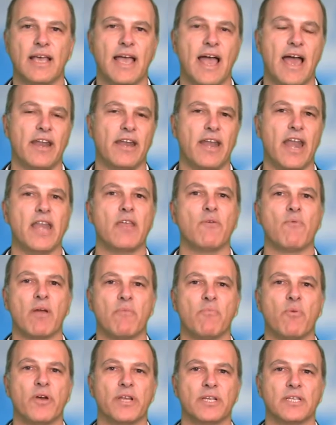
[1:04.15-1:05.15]
and at any
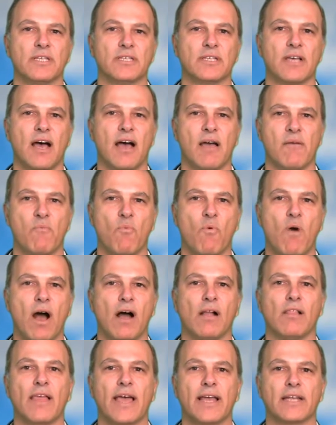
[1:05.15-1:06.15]
one point in time,
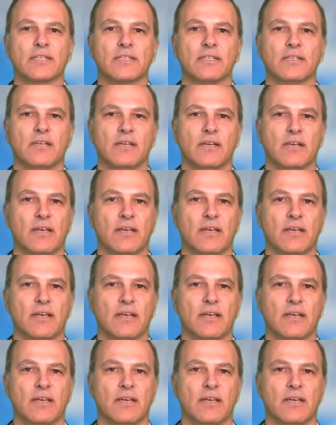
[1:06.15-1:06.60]
while that